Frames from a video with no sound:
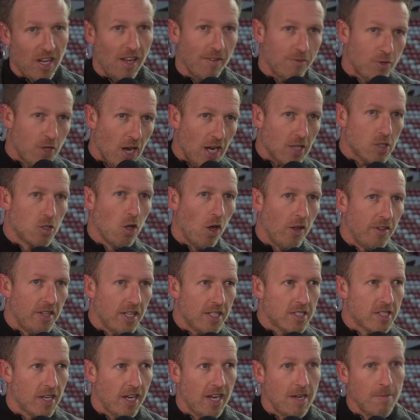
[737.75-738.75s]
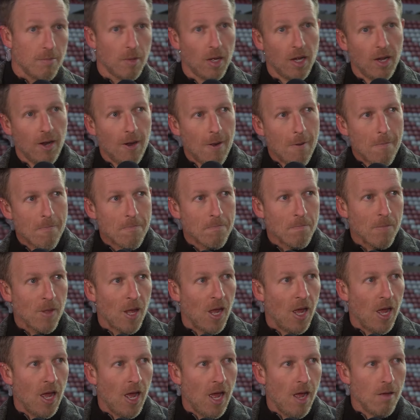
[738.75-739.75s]
If Jack's not in the team,
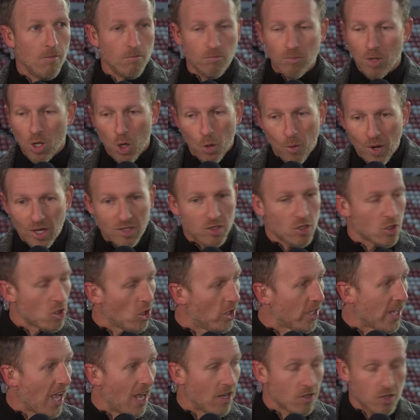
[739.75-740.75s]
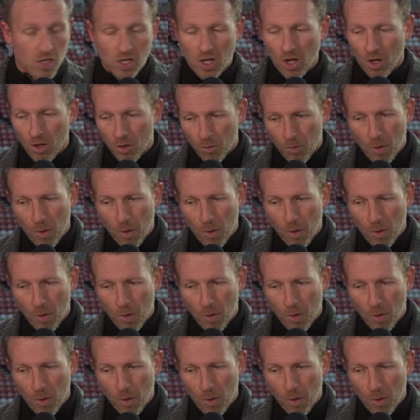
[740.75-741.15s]
um, who else is going to get us the goal?